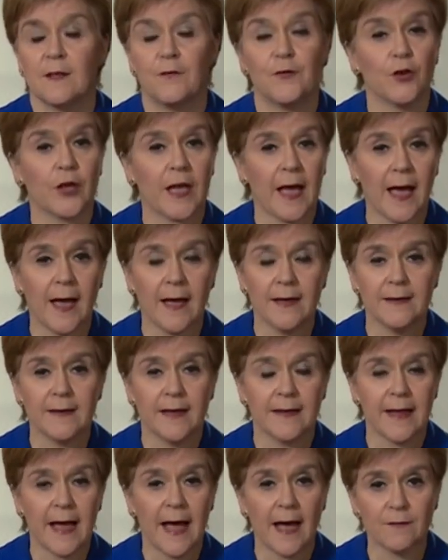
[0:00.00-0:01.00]
If you can
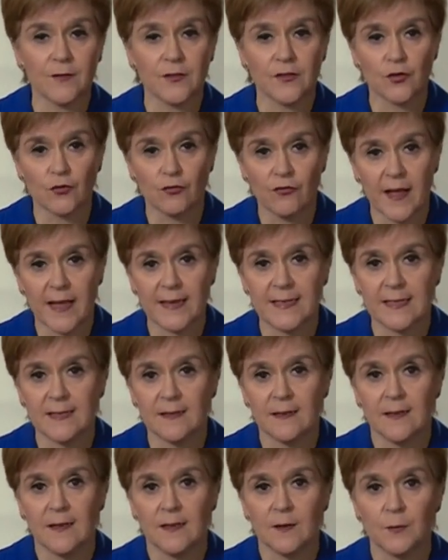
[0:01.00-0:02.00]
and haven't
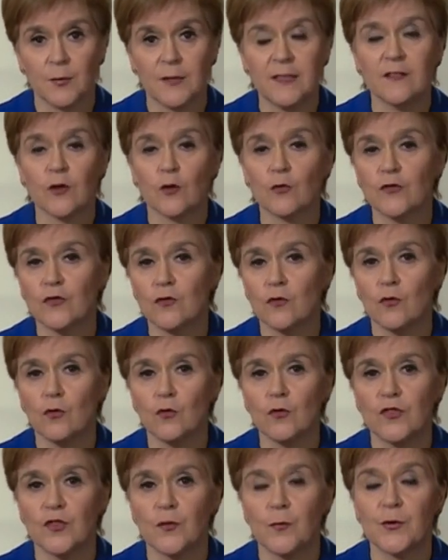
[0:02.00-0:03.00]
already, please also
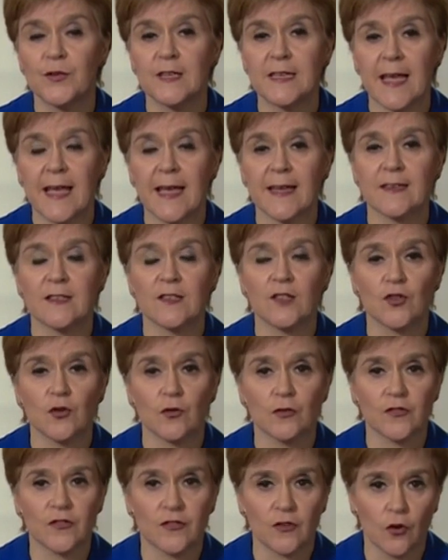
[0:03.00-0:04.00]
go to
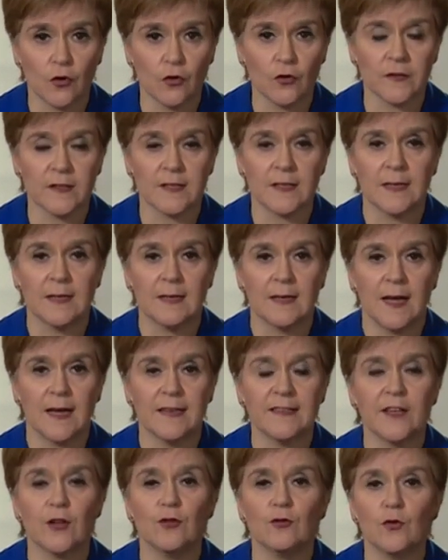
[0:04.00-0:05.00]
protect.scot
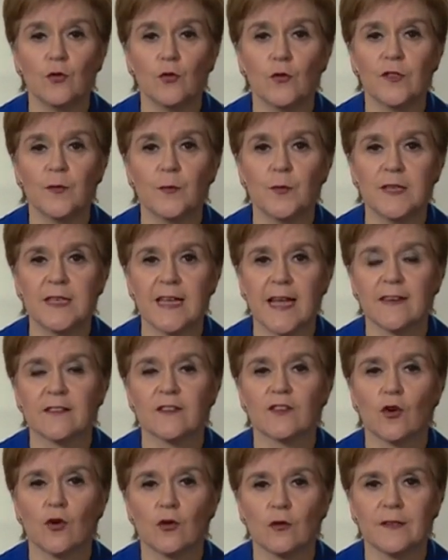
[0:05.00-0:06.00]
and download the
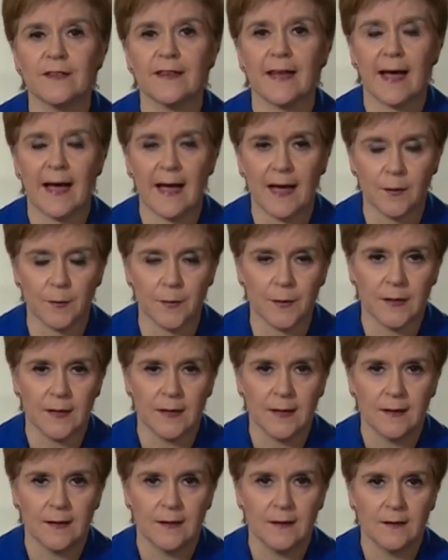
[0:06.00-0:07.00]
Protect Scotland app,
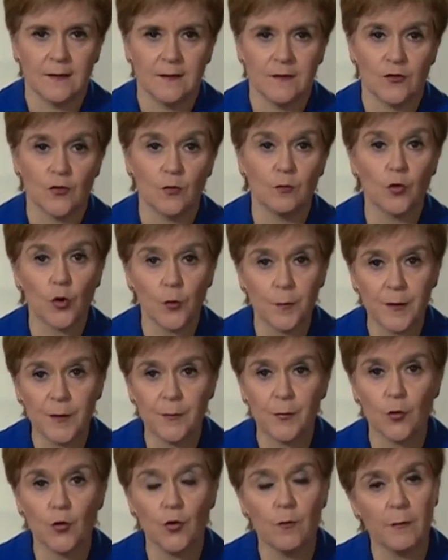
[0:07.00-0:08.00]
so more
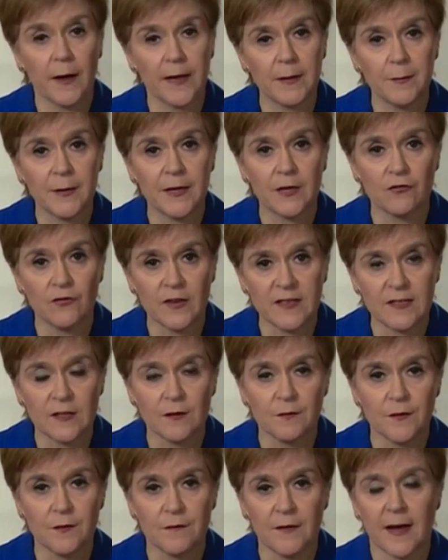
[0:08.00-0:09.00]
people who might be at
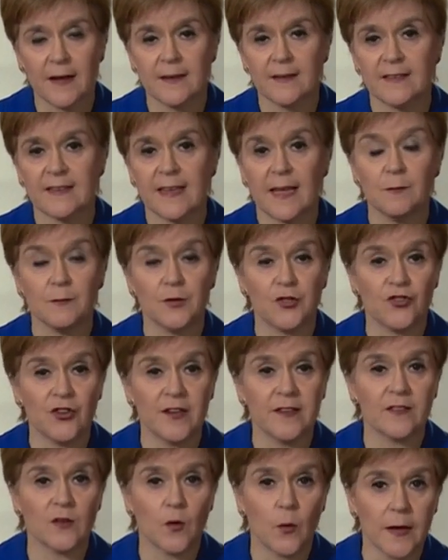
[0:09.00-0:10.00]
risk of the virus can be
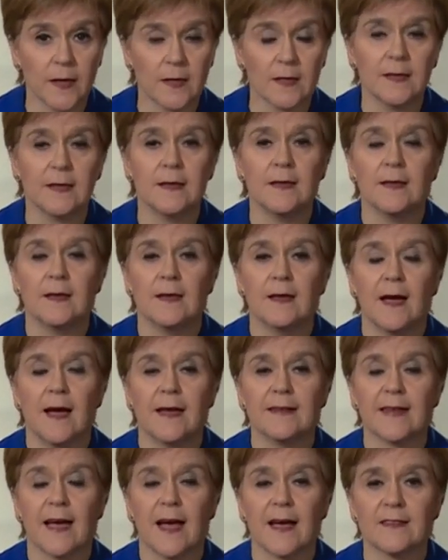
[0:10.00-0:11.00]
traced quickly
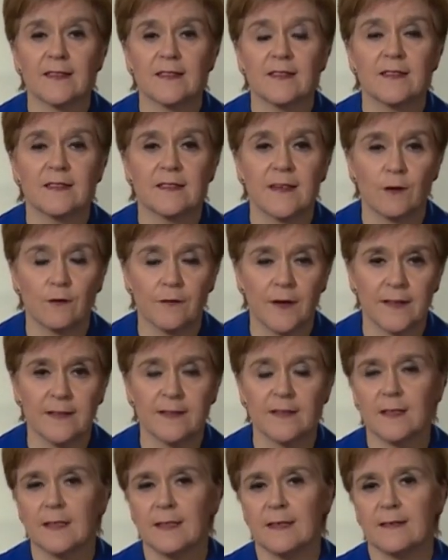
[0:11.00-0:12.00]
and asked to
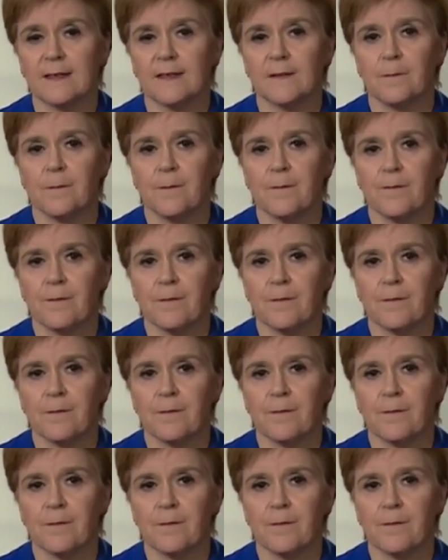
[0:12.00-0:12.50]
self-isolate.